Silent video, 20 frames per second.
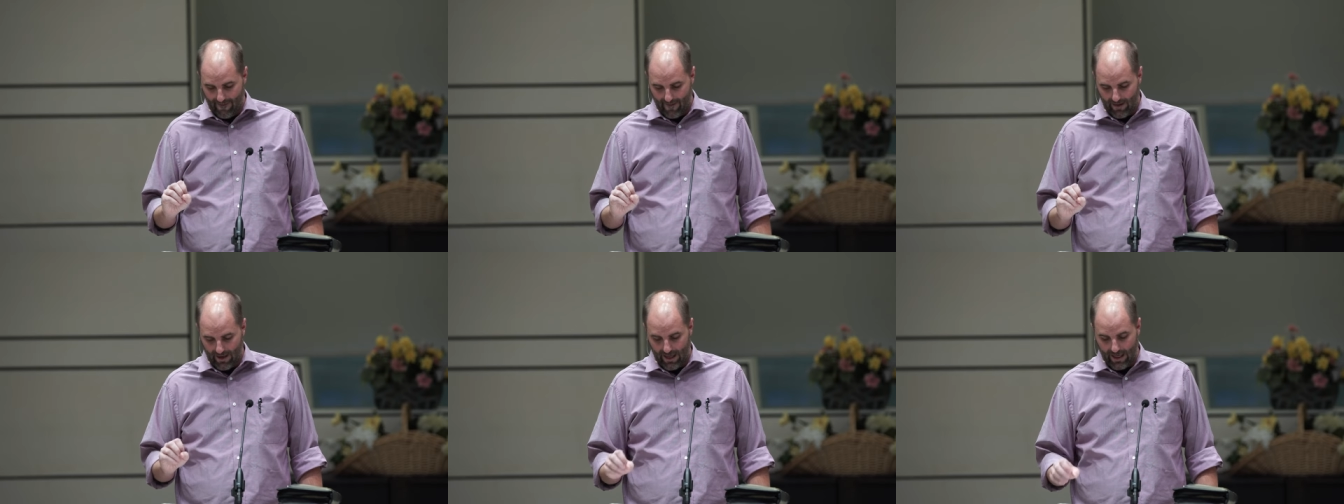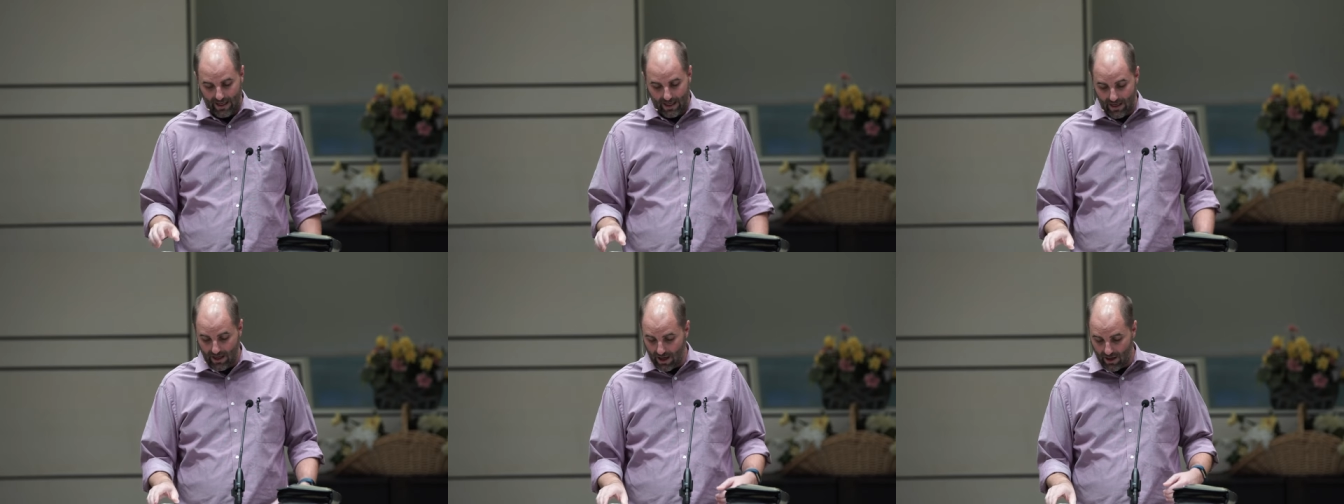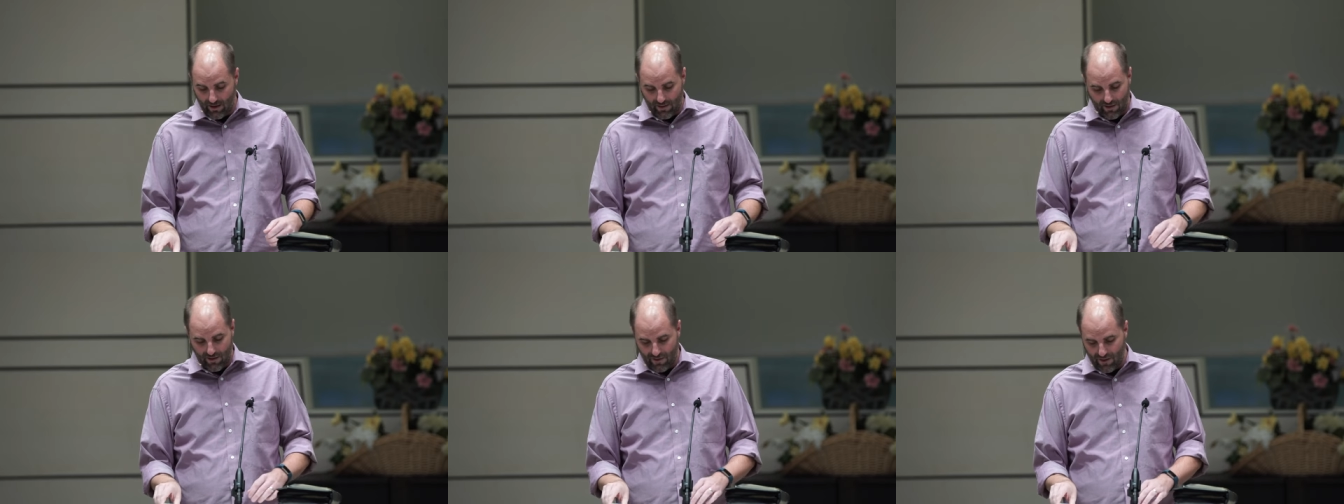He did none
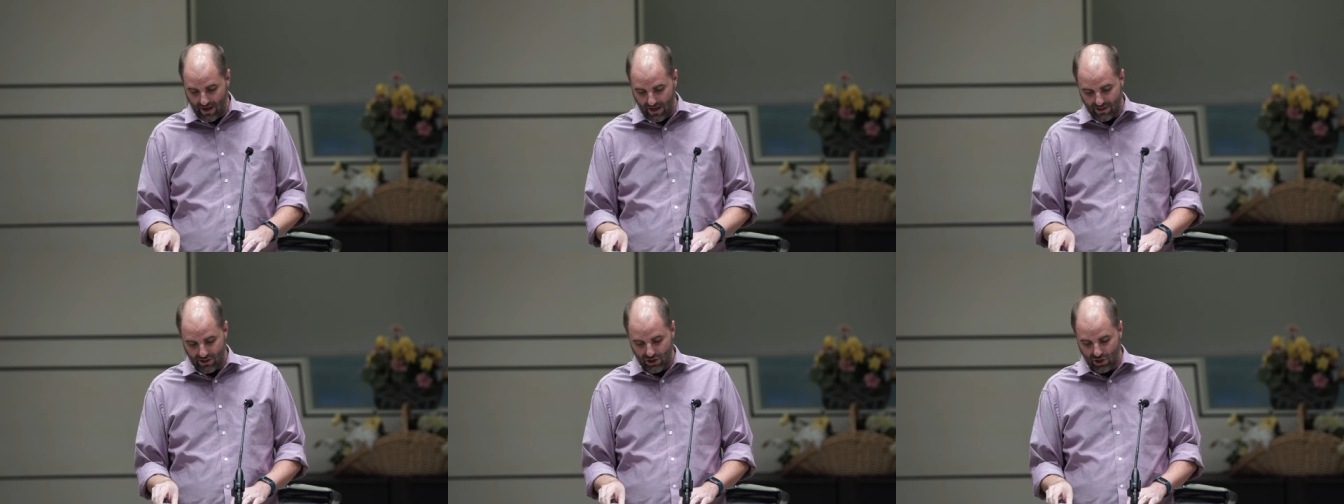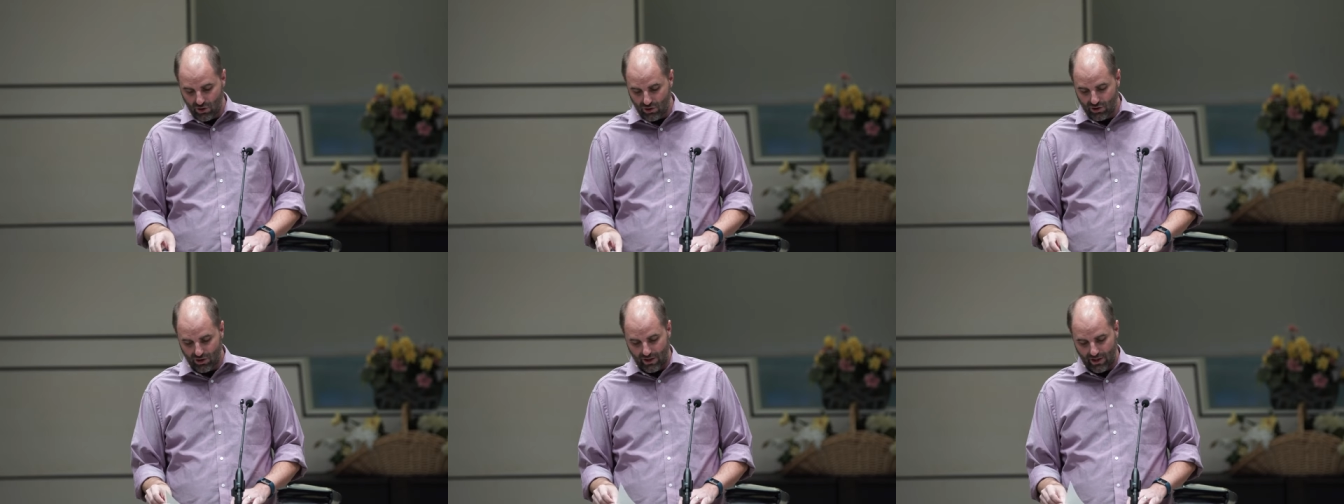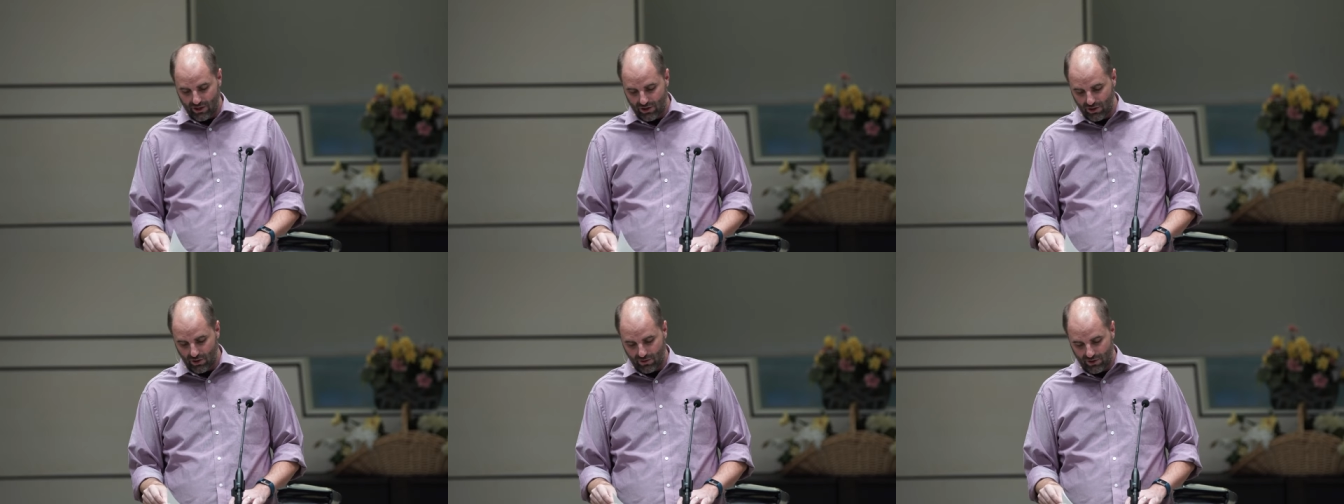of the things usually
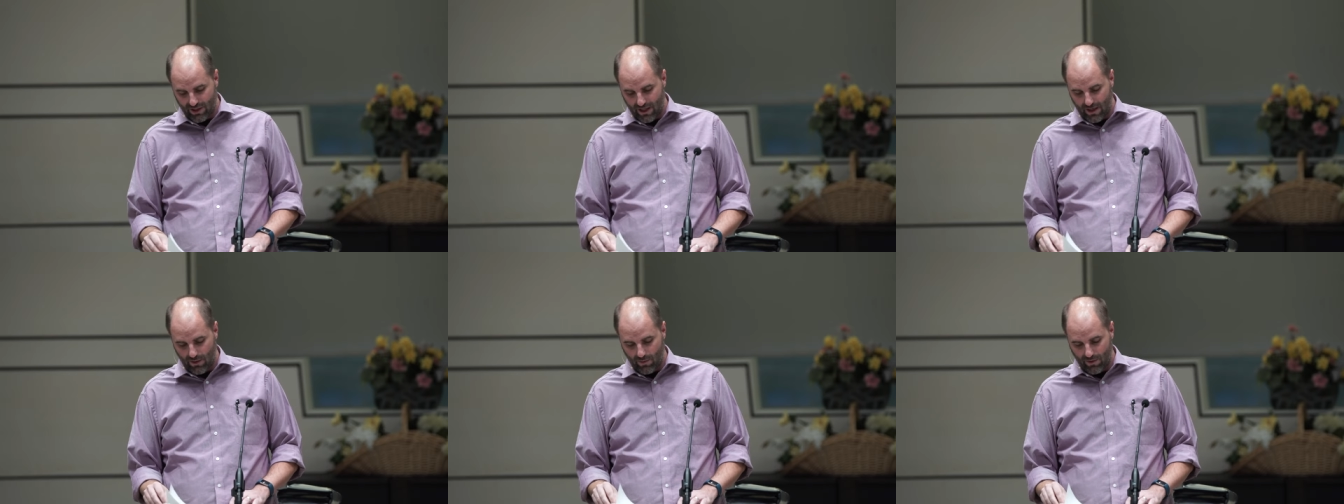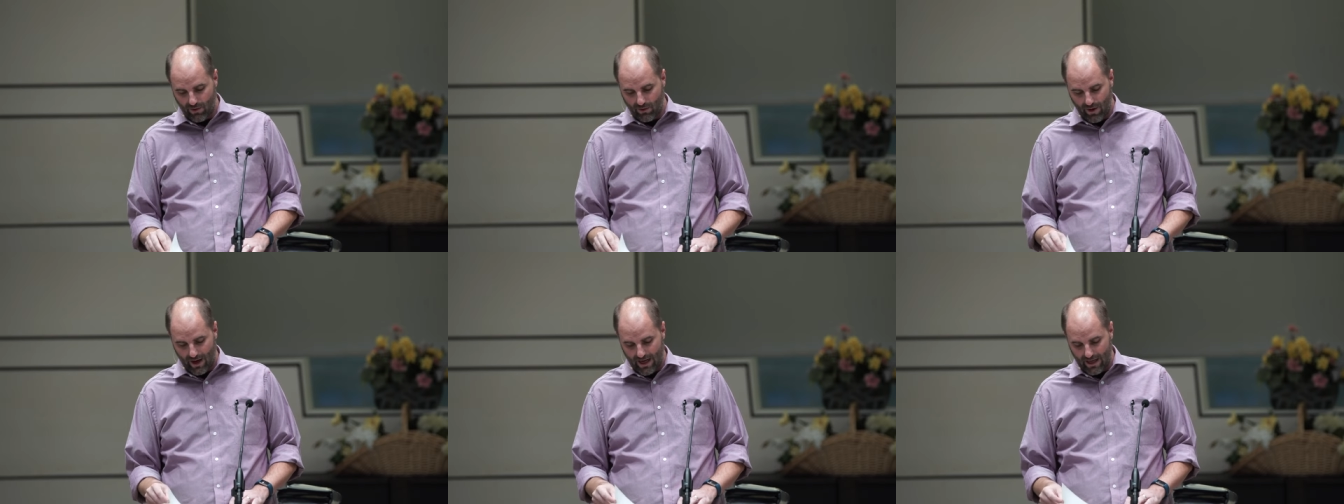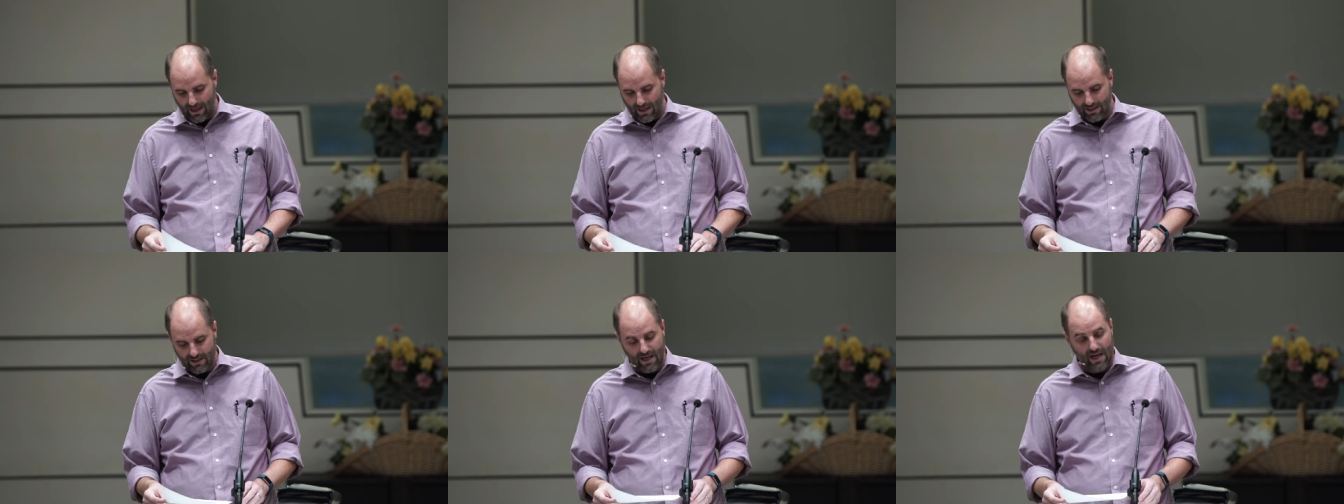associated with
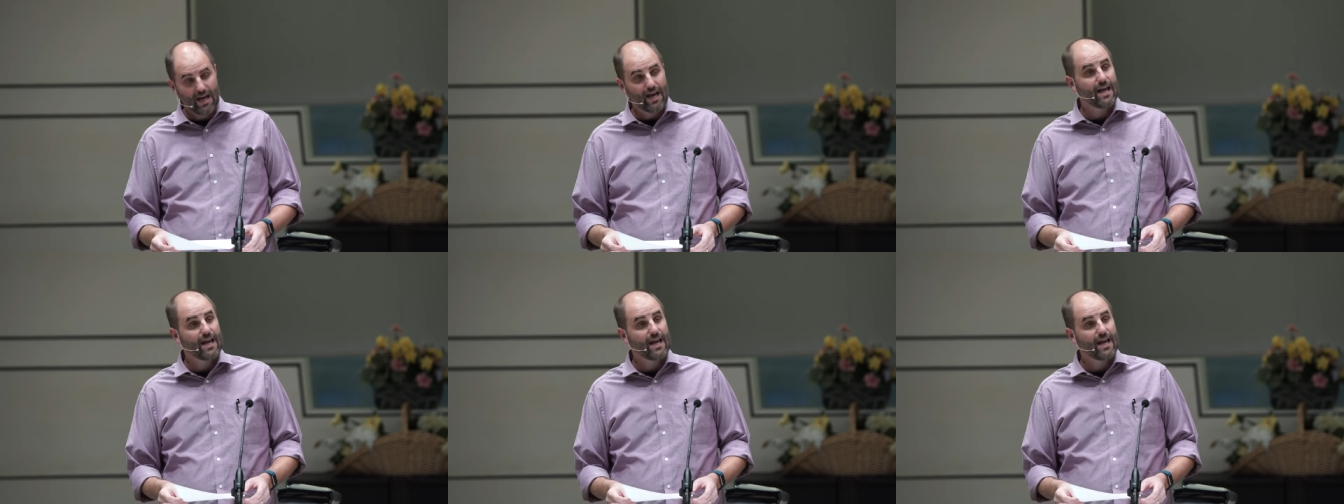greatness.